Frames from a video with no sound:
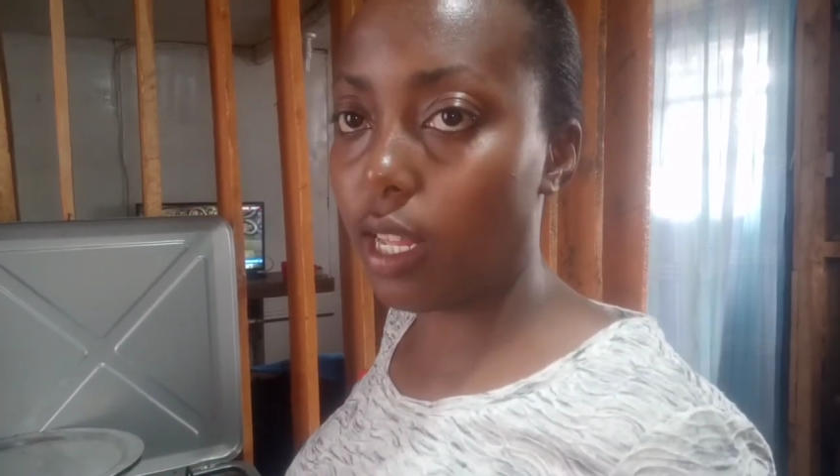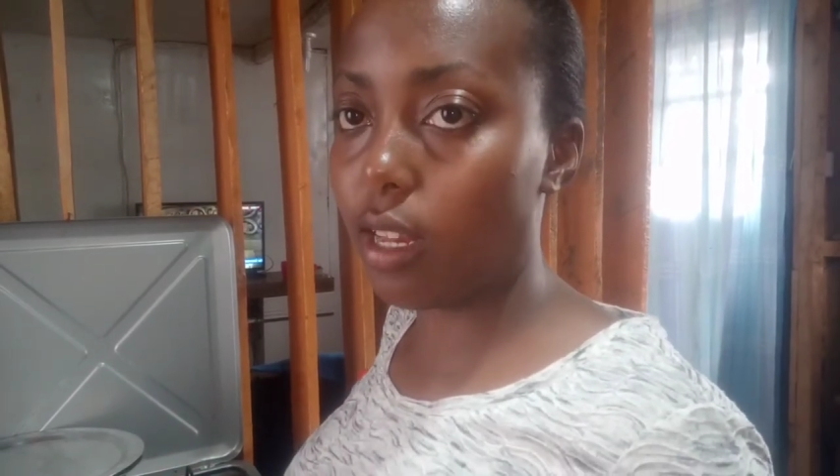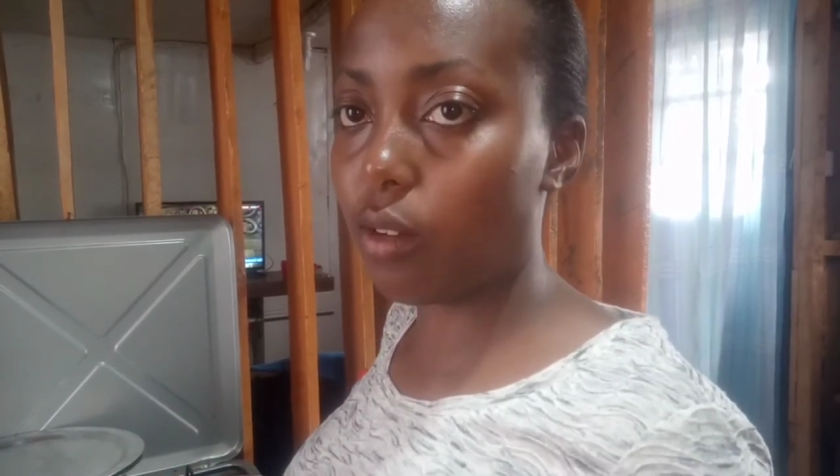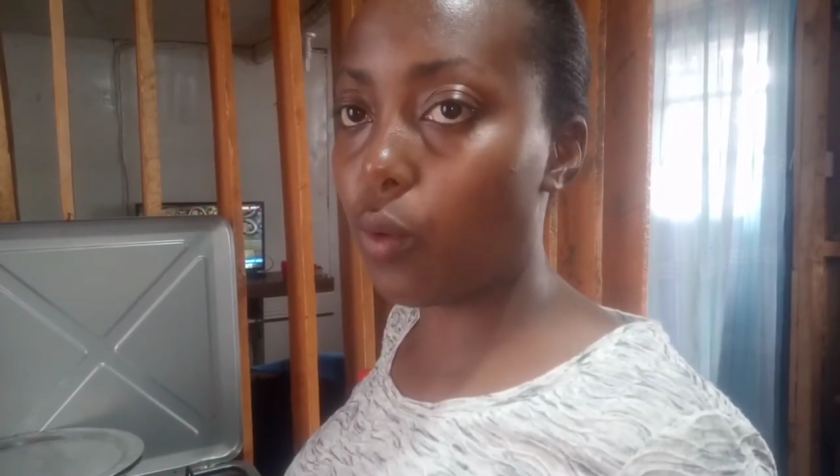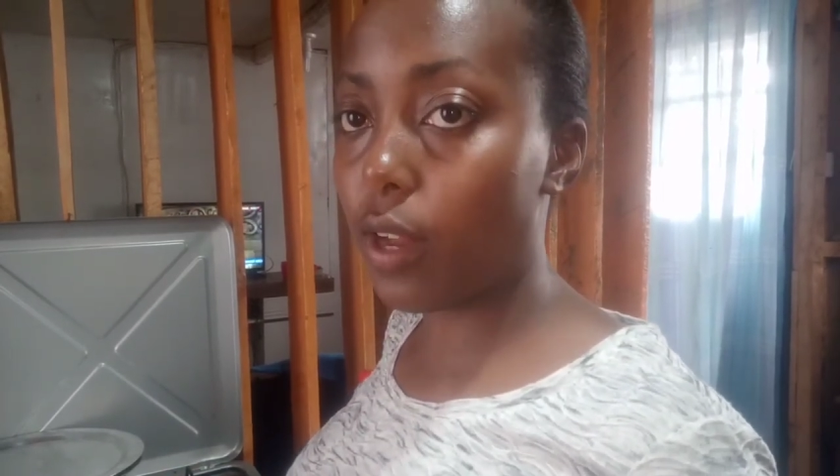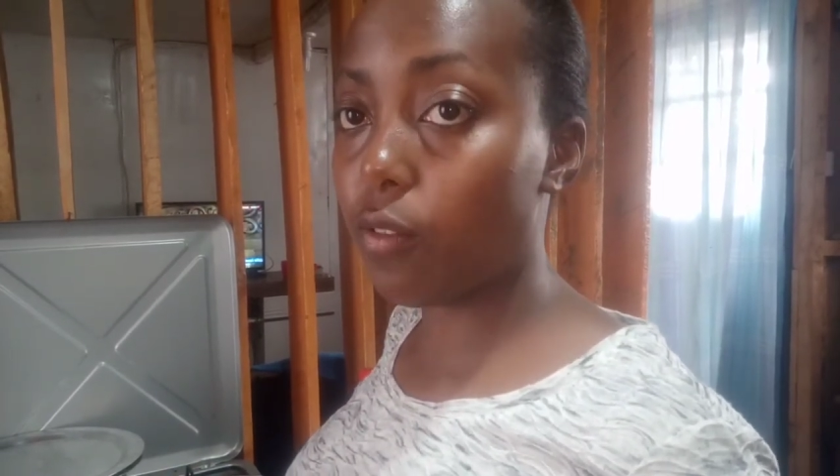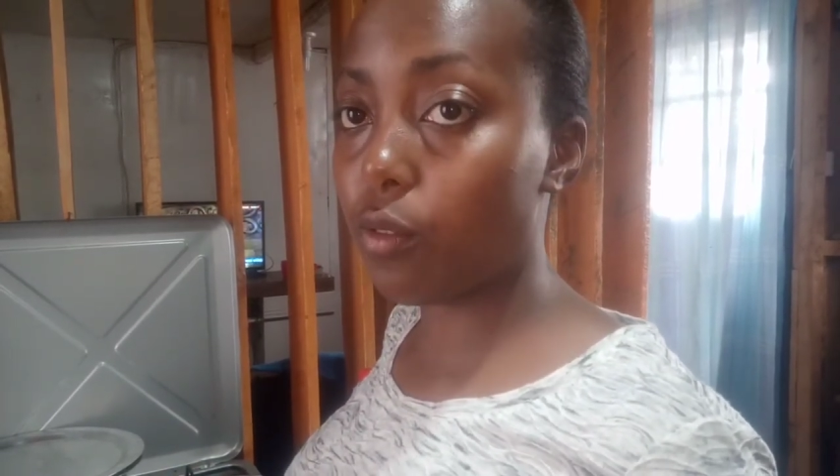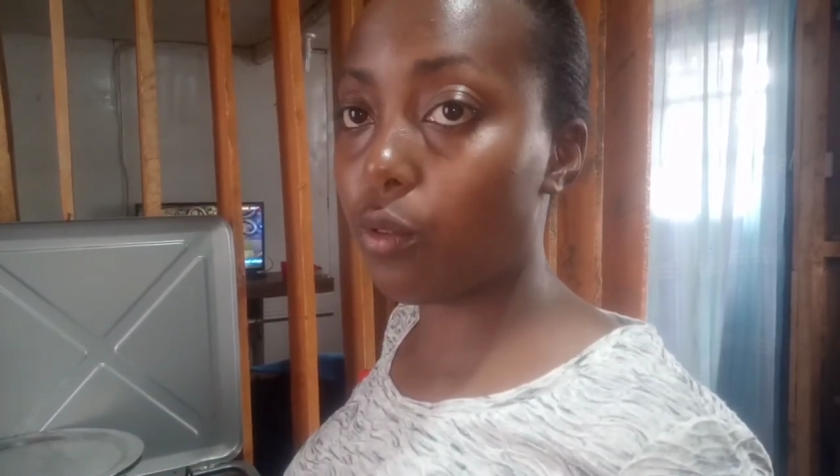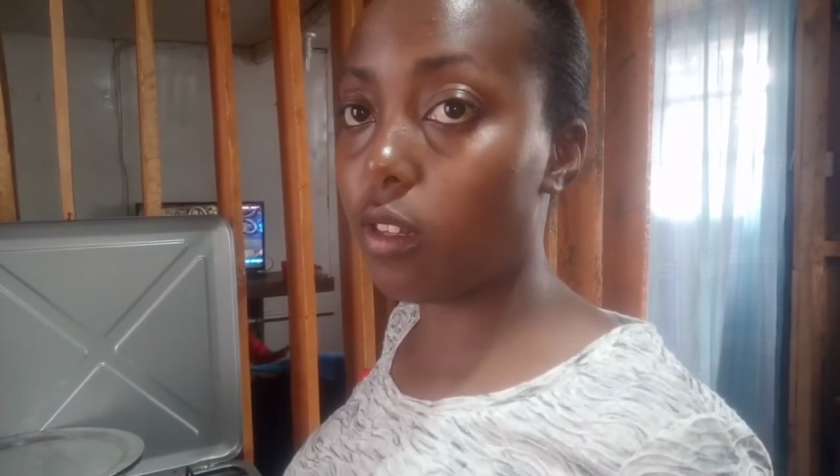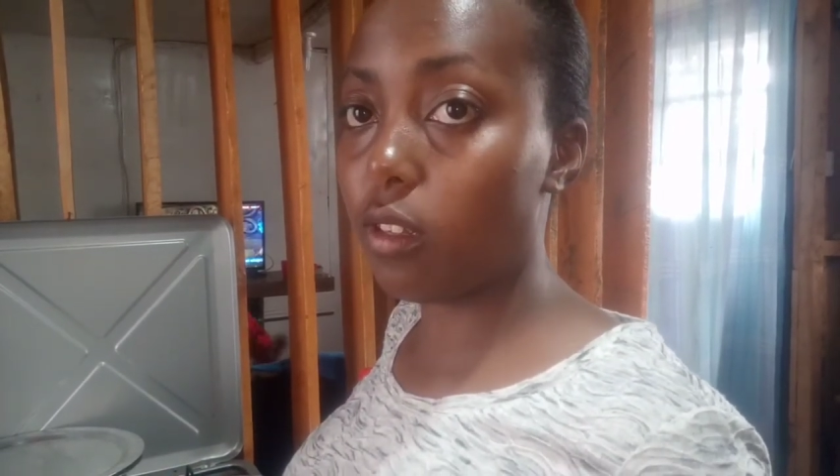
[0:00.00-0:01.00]
And one of
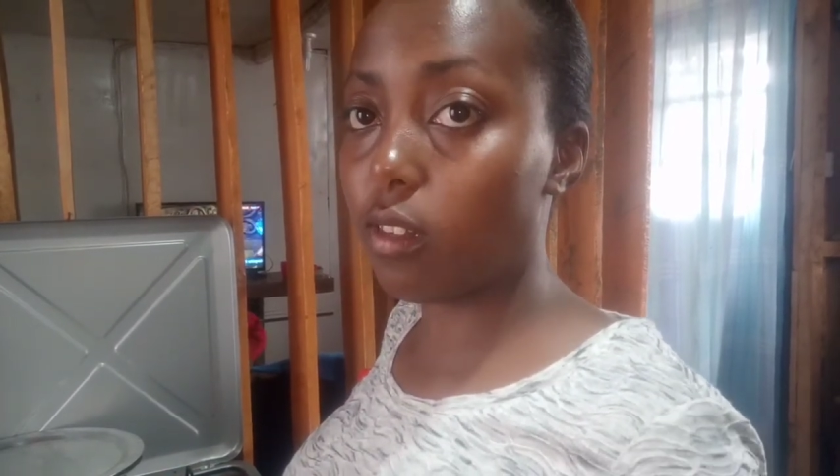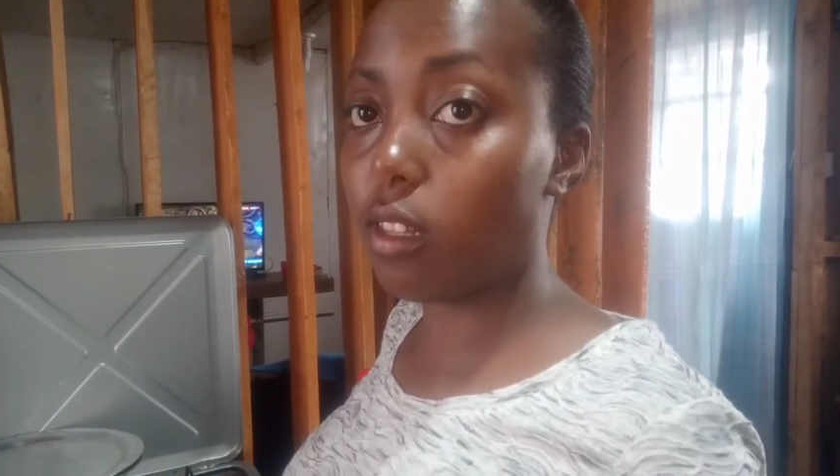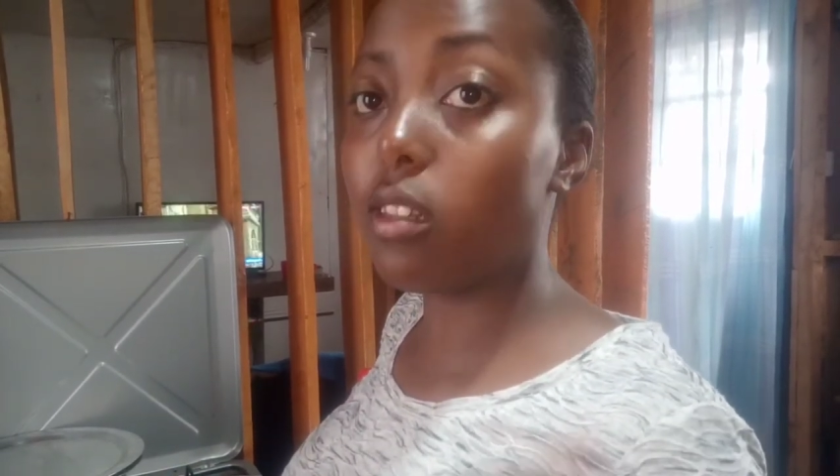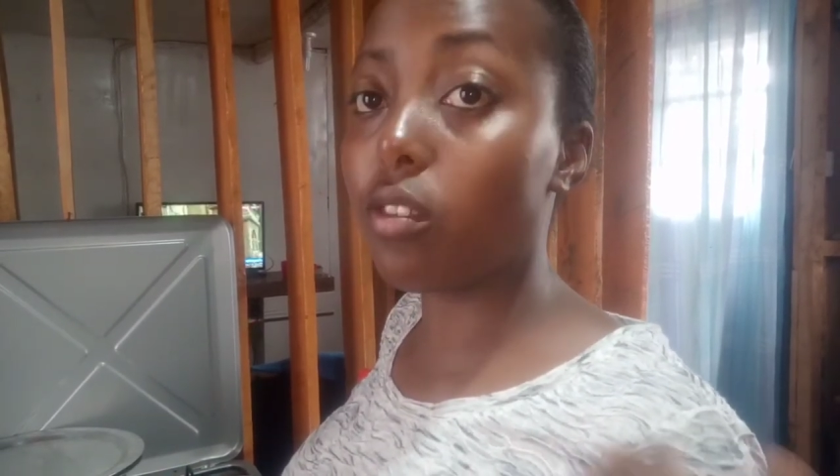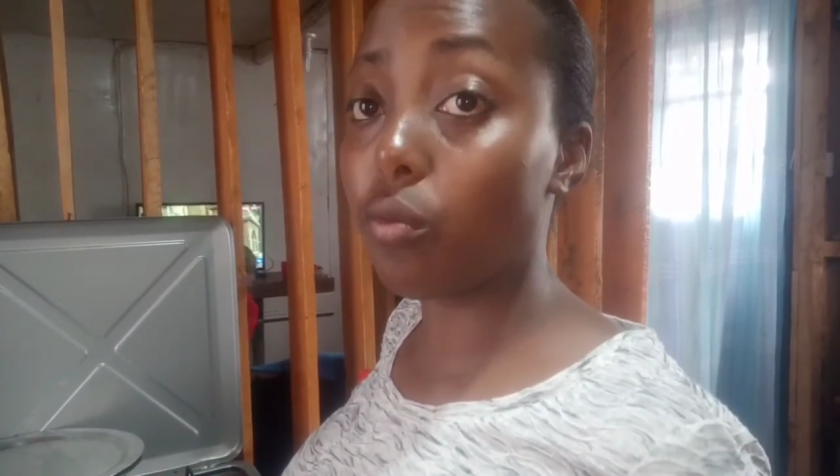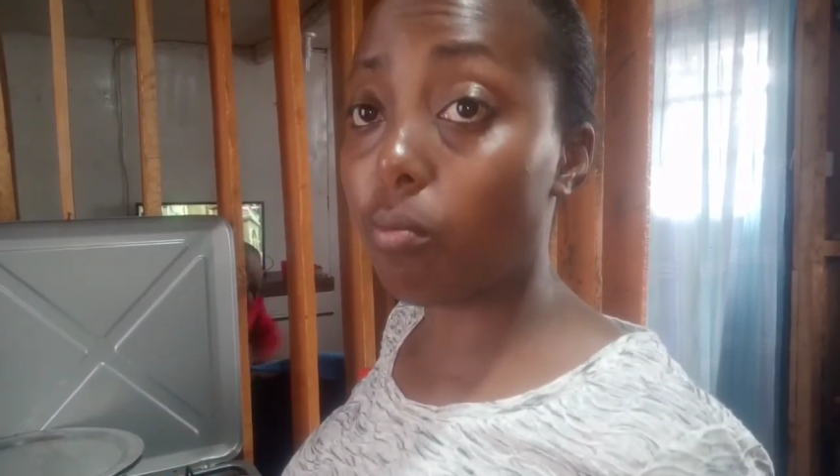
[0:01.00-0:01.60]
those things is